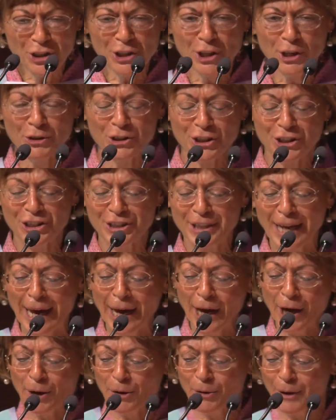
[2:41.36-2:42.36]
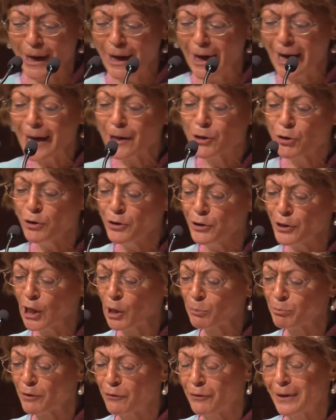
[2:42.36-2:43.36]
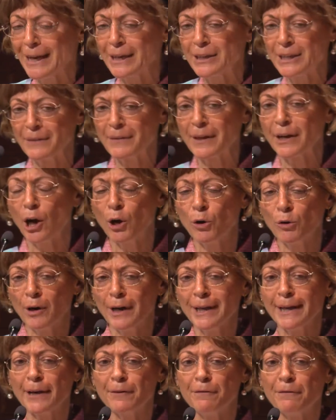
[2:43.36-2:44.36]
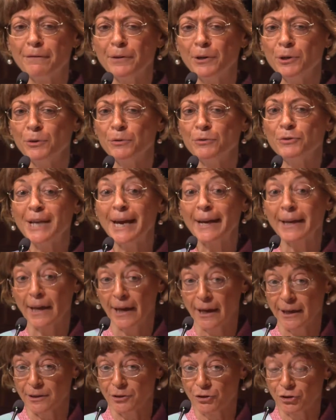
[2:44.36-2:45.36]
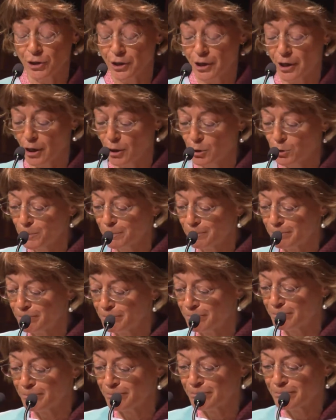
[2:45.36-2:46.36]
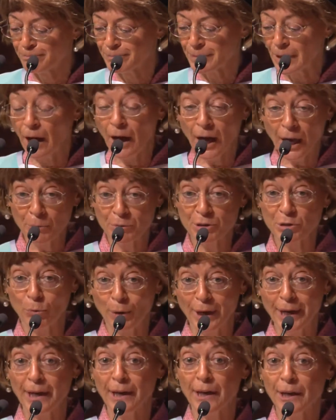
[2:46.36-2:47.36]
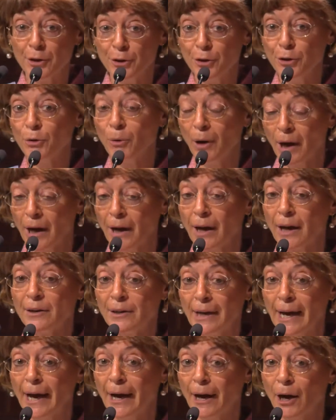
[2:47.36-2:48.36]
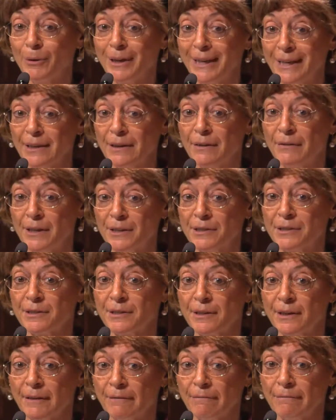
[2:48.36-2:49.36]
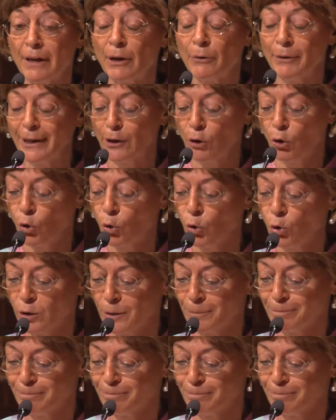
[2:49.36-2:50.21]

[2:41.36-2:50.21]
you just now, I couldn't help reflecting that only a few decades ago, I was where you are now, in this very hall.